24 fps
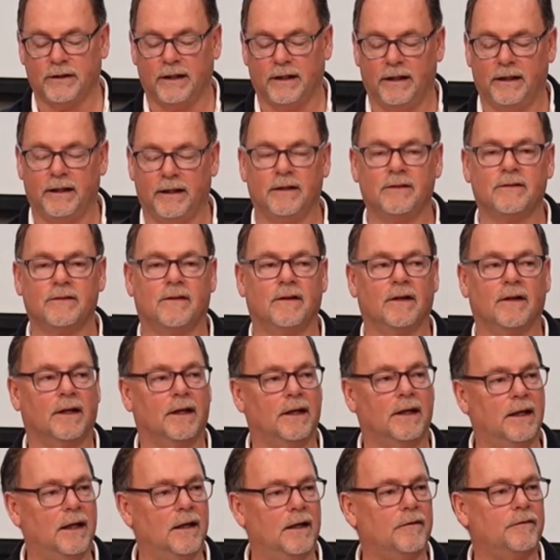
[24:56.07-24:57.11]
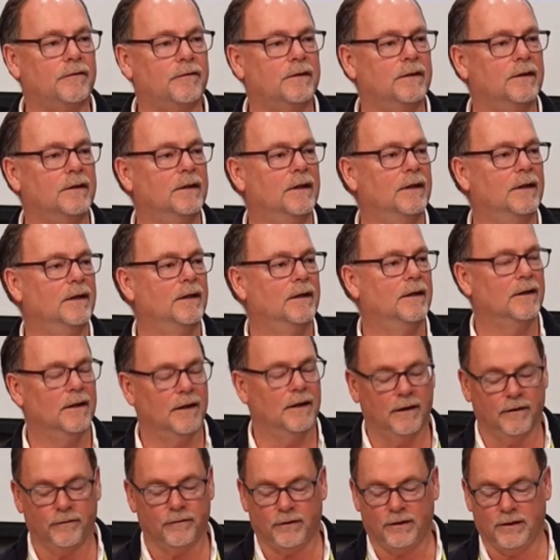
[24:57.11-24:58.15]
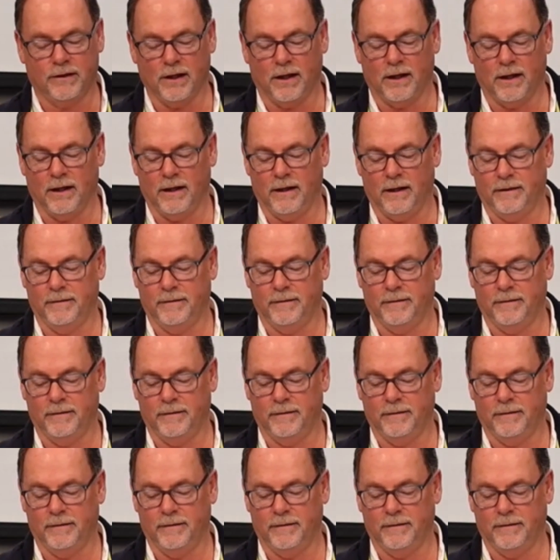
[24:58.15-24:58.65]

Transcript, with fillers: it is the gift of God.